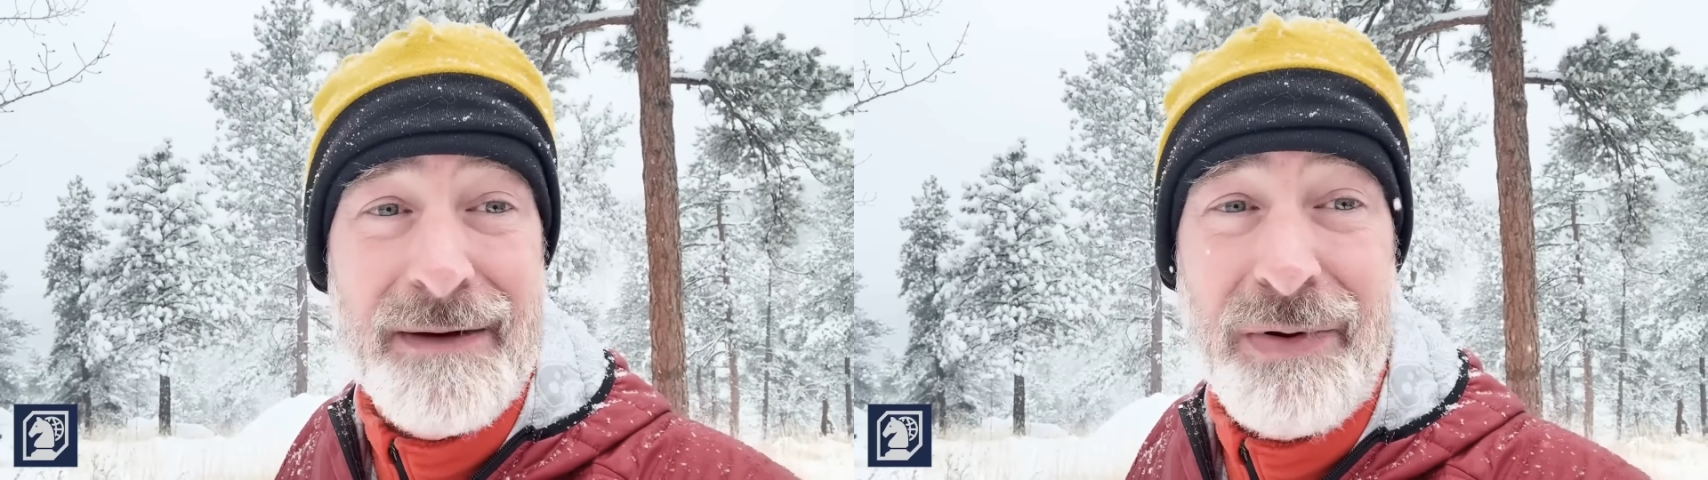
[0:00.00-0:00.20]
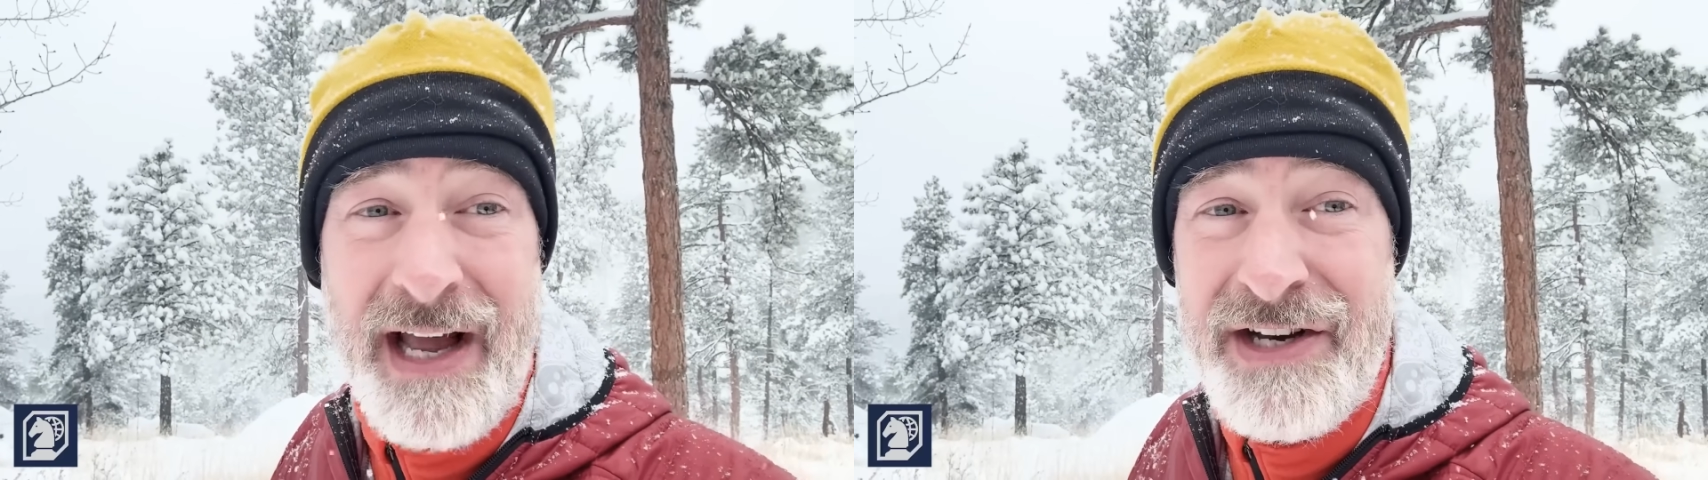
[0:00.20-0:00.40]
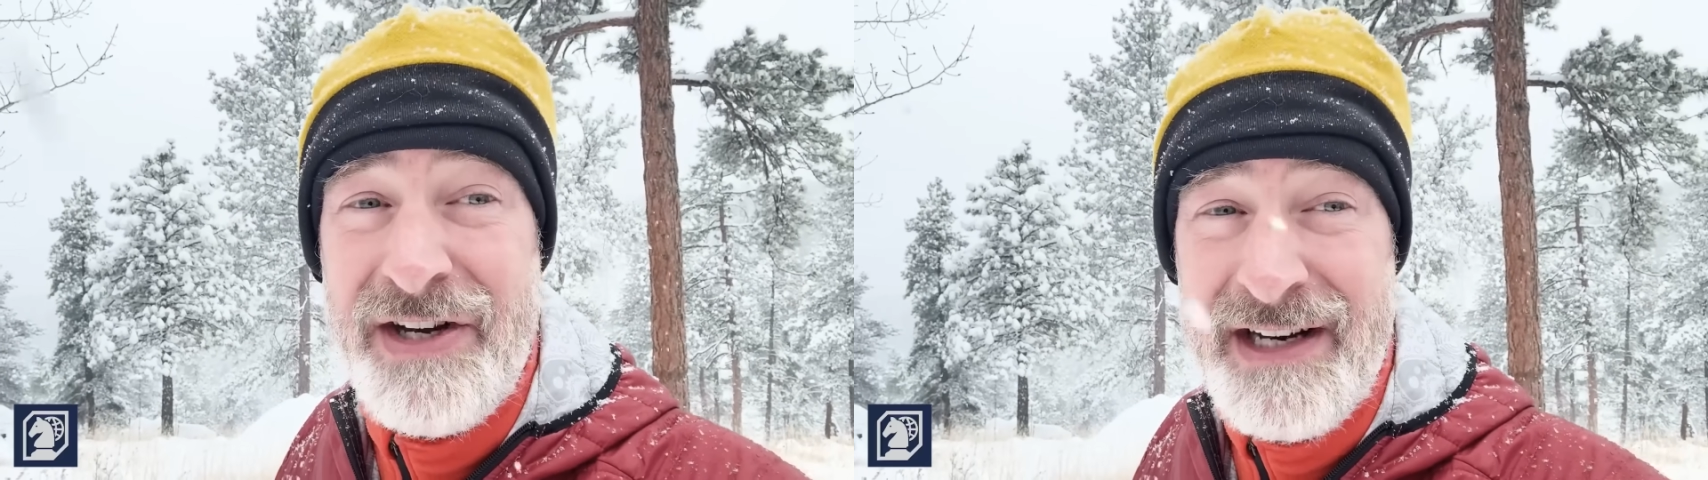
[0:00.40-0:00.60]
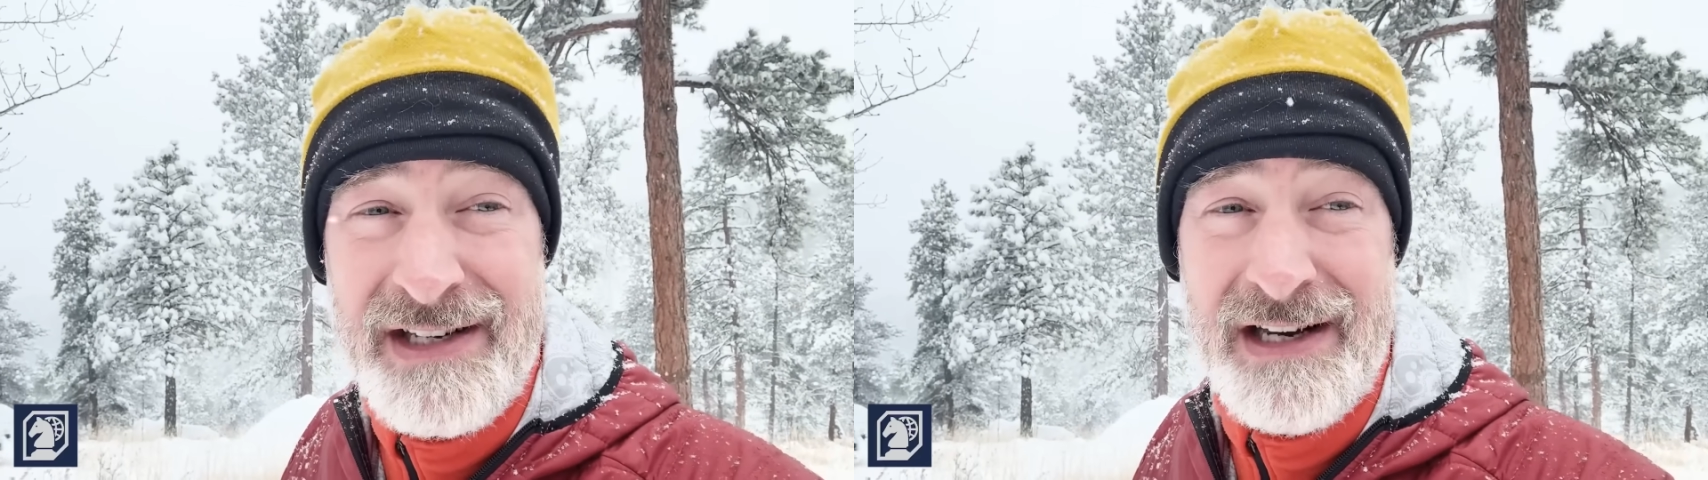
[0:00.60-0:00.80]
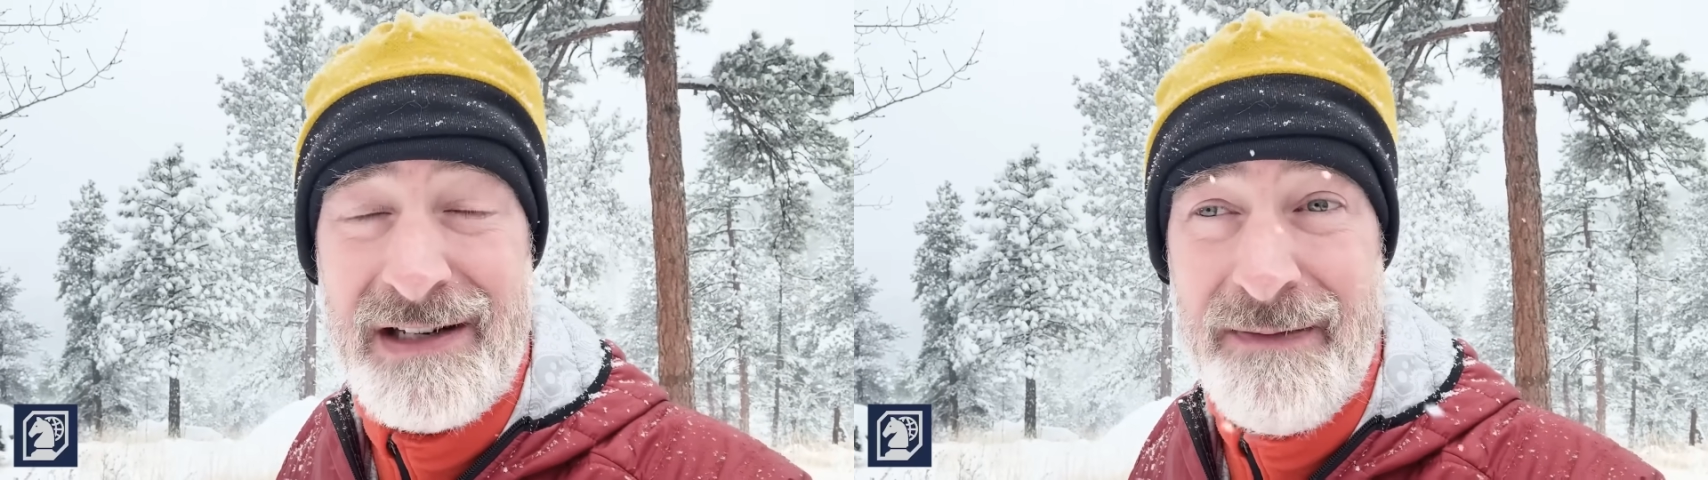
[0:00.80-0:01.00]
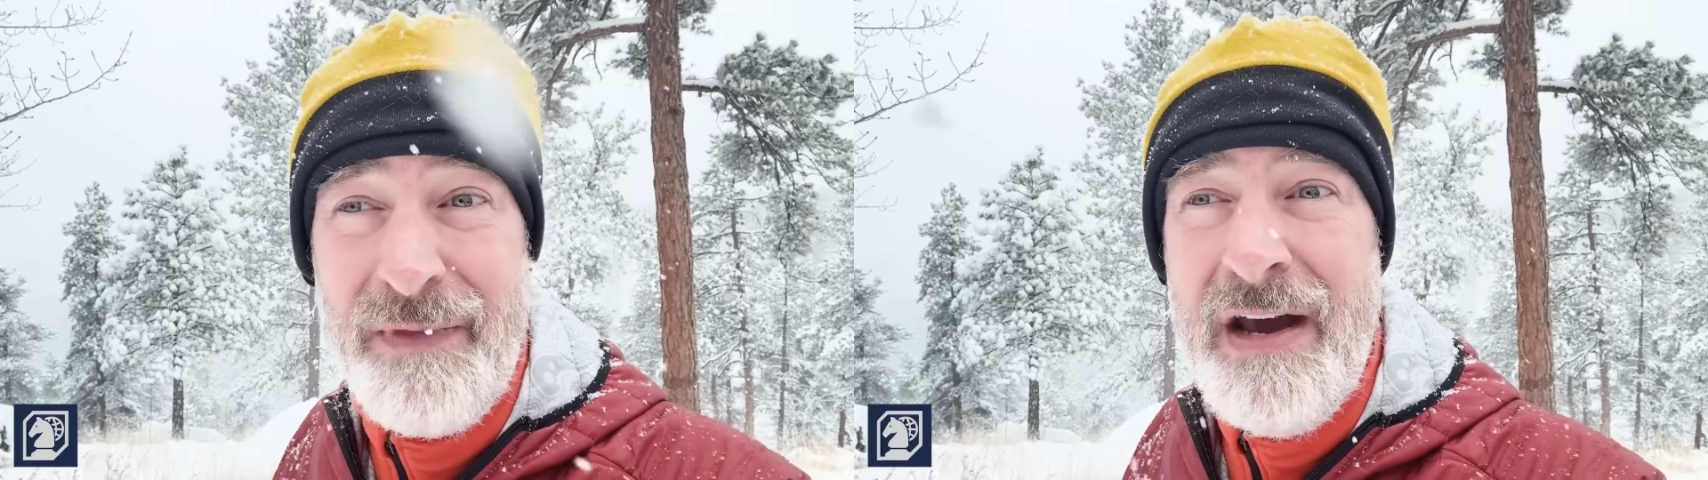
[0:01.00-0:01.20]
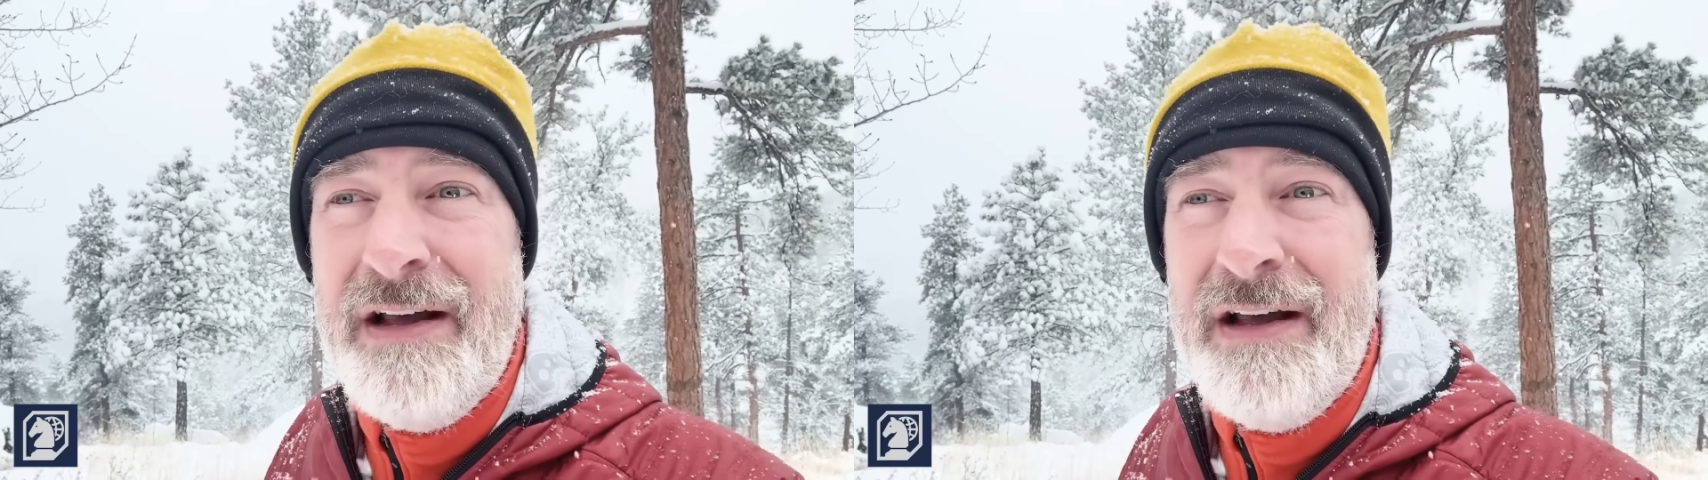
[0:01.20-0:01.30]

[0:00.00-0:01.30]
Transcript: supply chain system